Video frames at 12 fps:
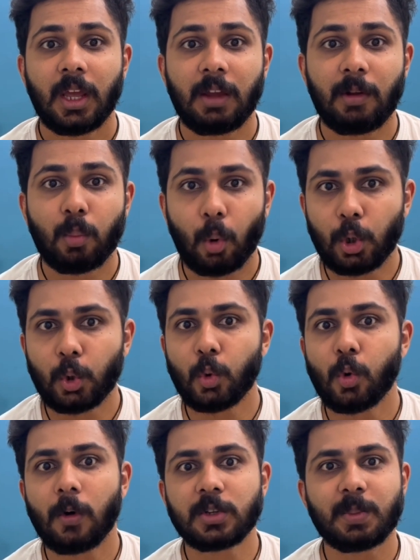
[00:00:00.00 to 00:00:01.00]
He will bowl
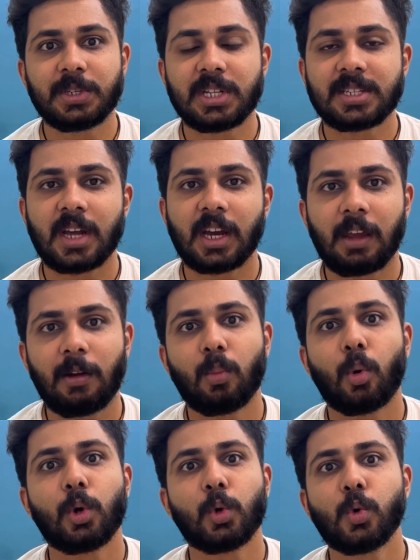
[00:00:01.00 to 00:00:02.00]
two overs. Mitchell Stark, he
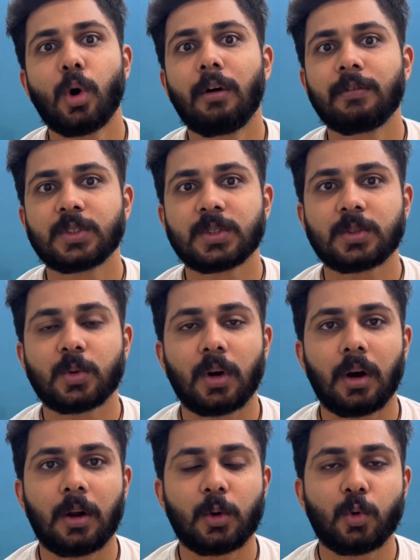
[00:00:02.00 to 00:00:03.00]
will bowl two overs,
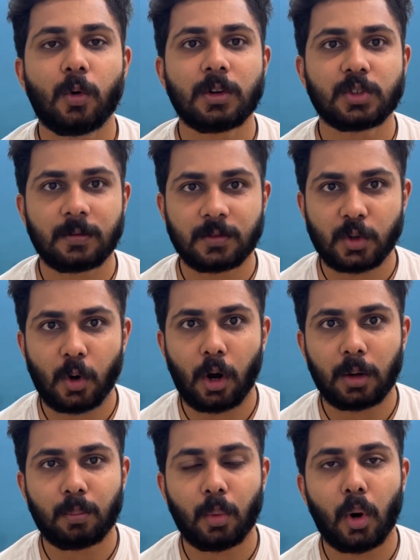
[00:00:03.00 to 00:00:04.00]
uh, two overs of
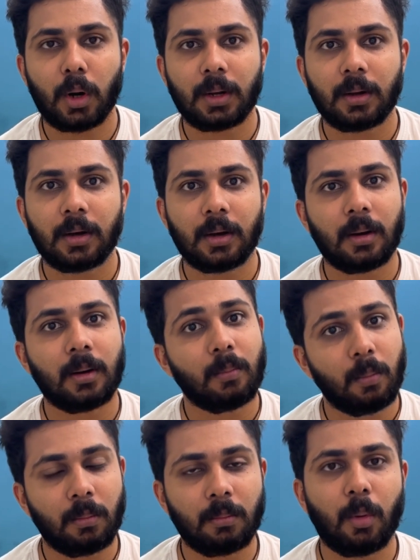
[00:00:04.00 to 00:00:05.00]
Scott
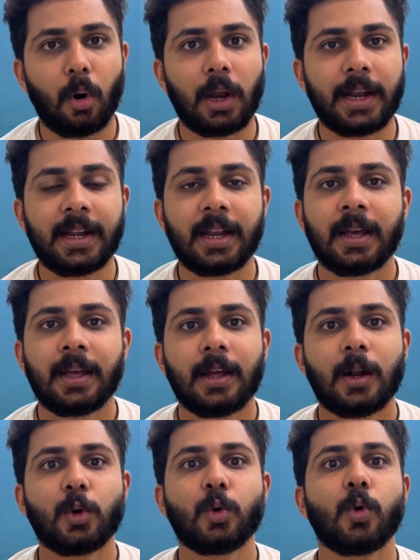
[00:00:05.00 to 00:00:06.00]
Boland,
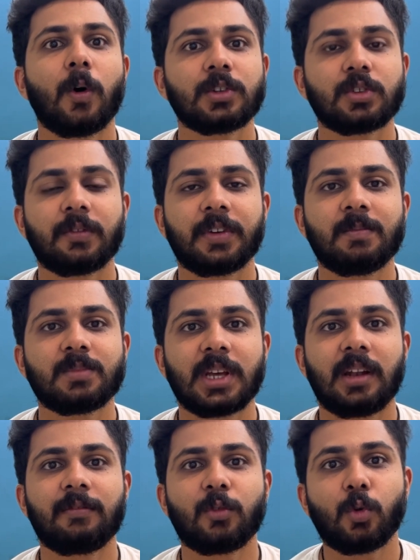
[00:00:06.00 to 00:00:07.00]
two overs of
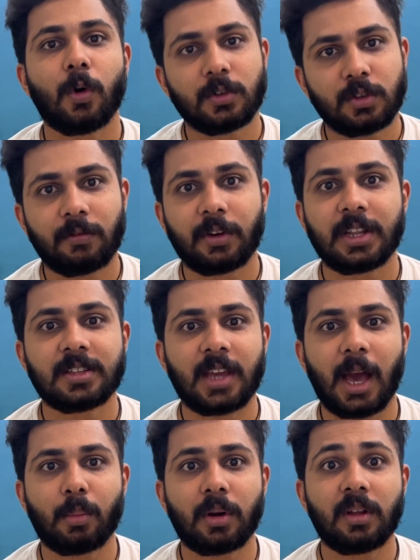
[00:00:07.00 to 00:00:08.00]
himself, two overs of Chris
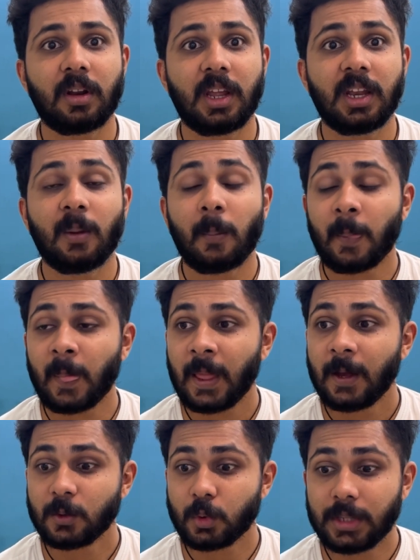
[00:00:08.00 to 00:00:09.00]
Cameron Green.
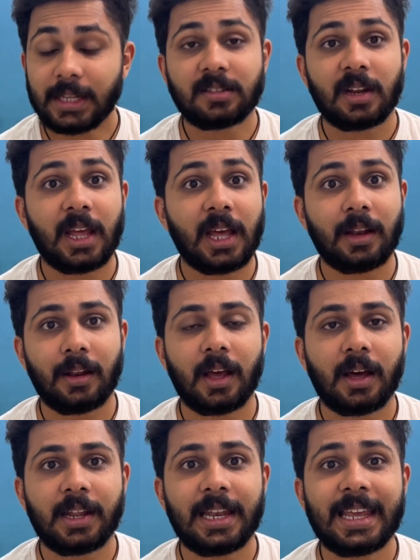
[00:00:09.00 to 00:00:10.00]
So that's re
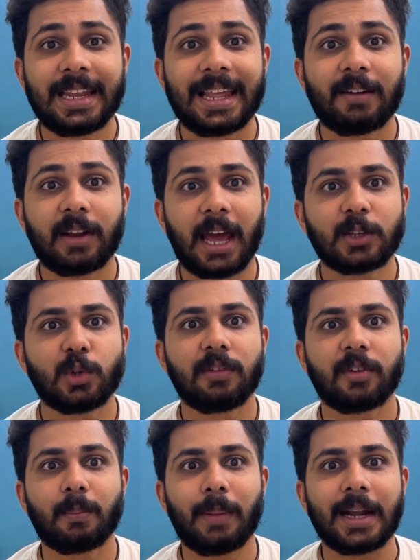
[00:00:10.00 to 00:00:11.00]
really clever actually
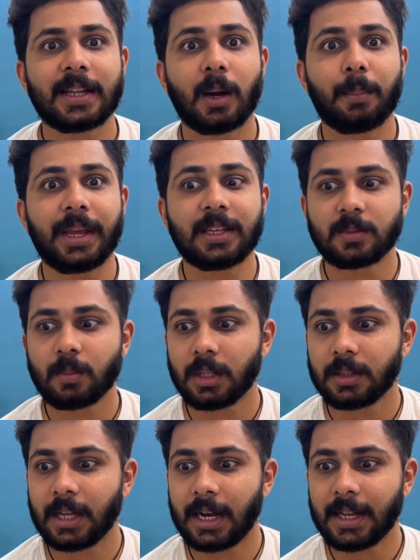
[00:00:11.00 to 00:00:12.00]
from Pat Cummins.
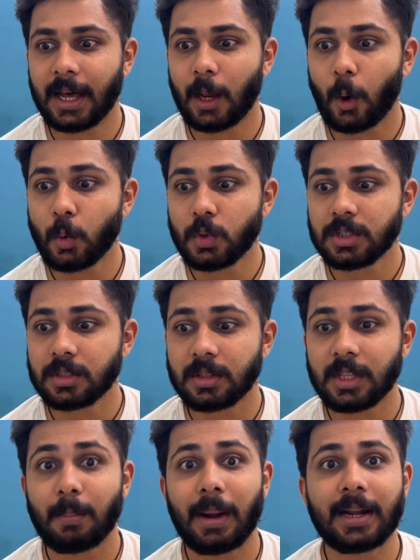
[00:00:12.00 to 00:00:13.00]
That allows
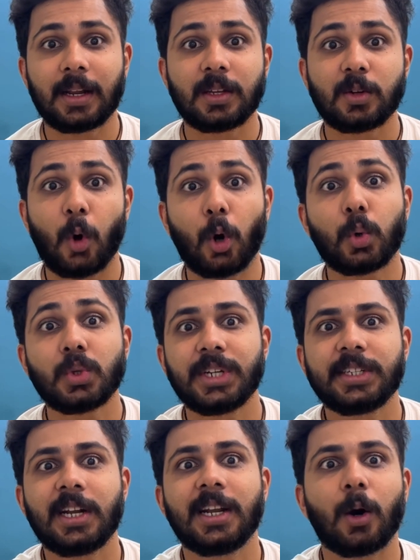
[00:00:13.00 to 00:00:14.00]
the batter not to
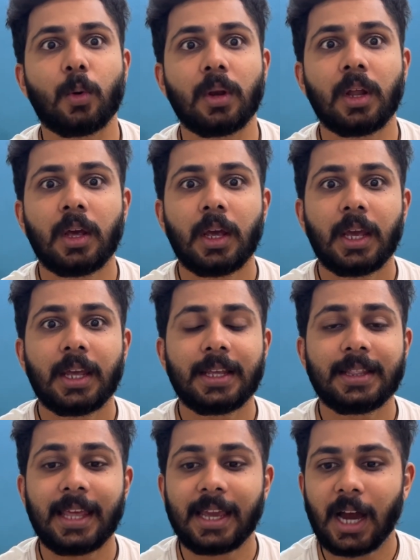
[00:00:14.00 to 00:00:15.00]
settle down.
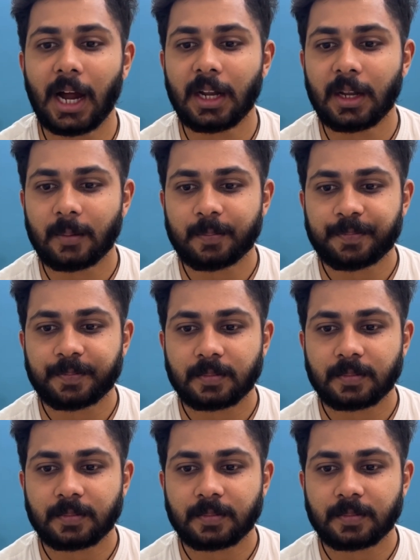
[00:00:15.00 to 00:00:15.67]
They can't,